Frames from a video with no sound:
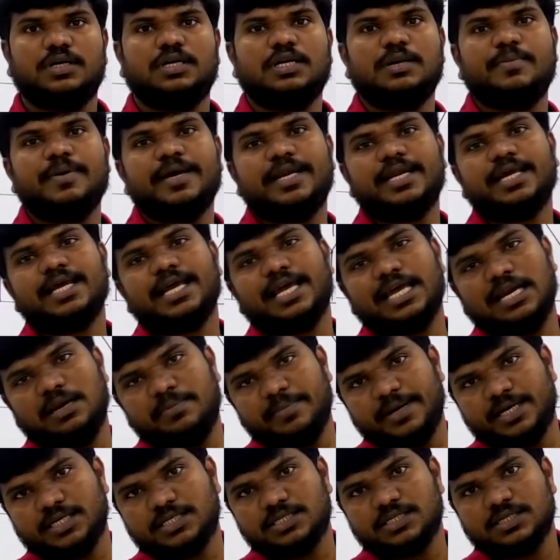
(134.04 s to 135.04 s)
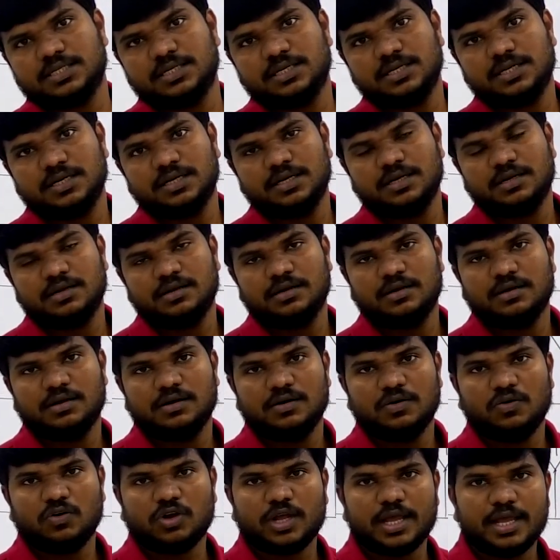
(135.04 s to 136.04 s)
remaining elements.
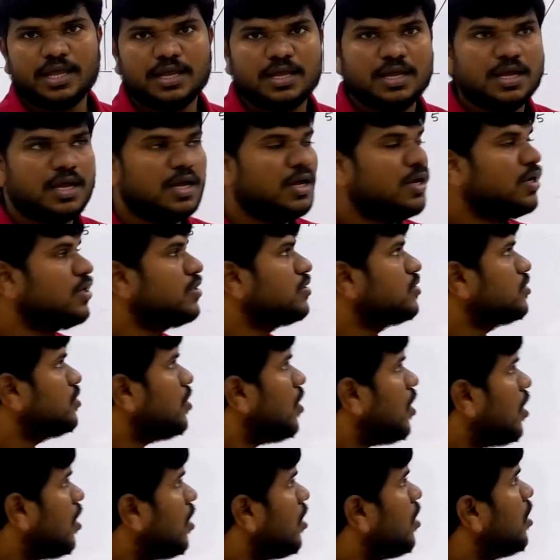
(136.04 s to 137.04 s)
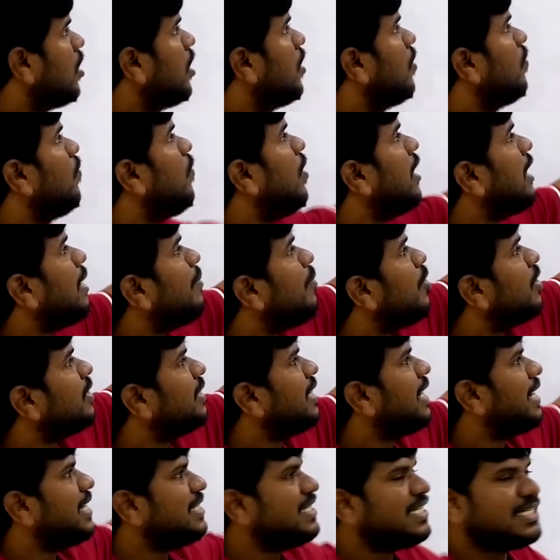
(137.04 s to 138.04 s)
Okay. So what about
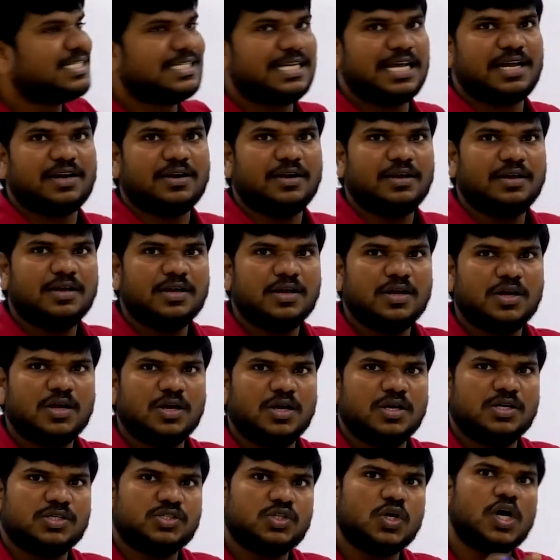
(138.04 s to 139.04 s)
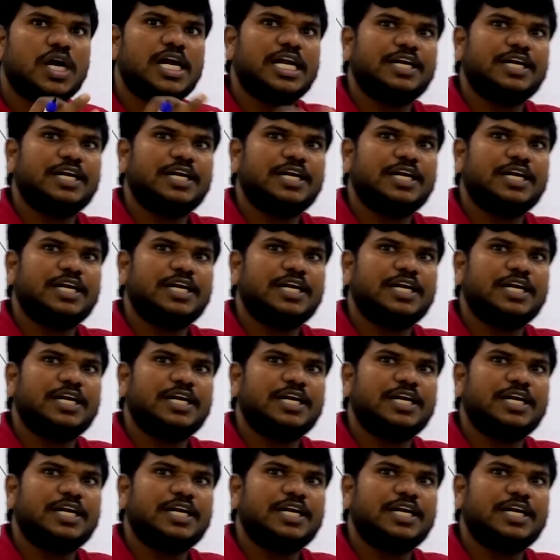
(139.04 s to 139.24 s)
the resistor? So